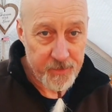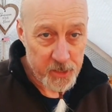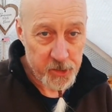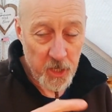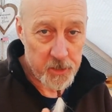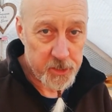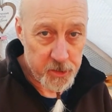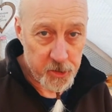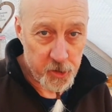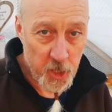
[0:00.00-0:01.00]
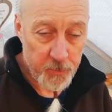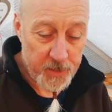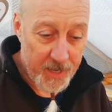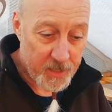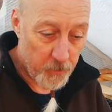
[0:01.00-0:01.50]
it started to
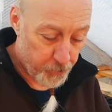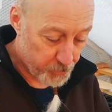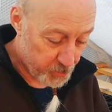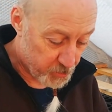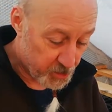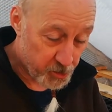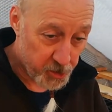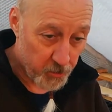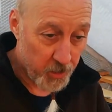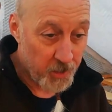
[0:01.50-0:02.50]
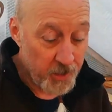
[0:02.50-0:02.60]
germinate and produced a shoot,